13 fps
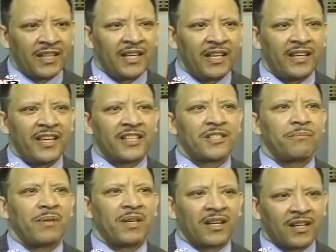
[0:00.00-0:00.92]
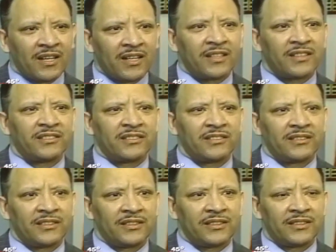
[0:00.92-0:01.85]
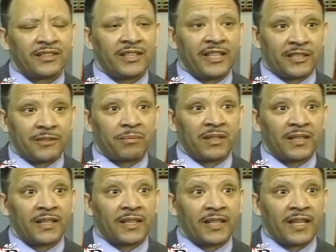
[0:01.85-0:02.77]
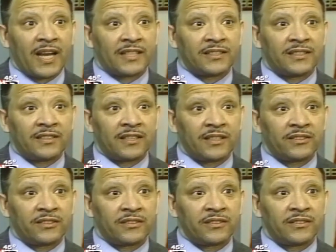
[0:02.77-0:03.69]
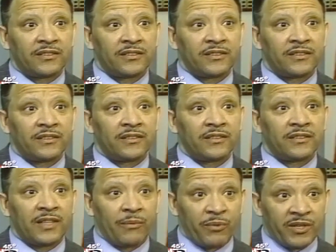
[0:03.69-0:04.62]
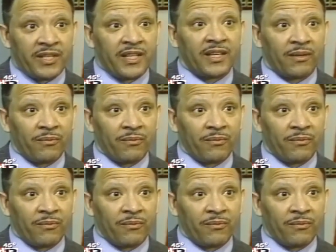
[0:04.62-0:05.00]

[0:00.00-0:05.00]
League, it's because it's politically hot to touch that we're dealing